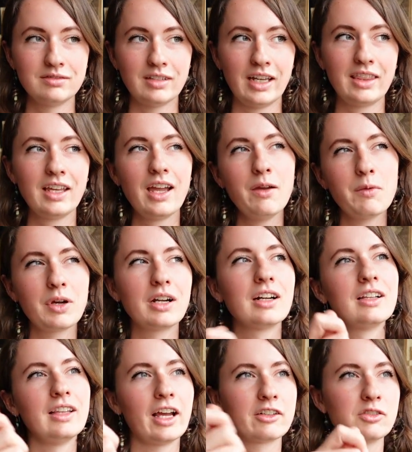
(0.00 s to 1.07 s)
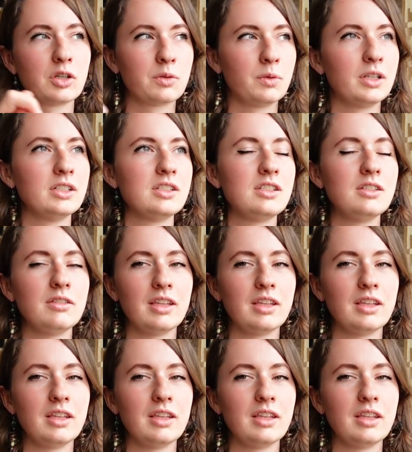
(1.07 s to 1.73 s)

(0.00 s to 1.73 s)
I think I want an electric one too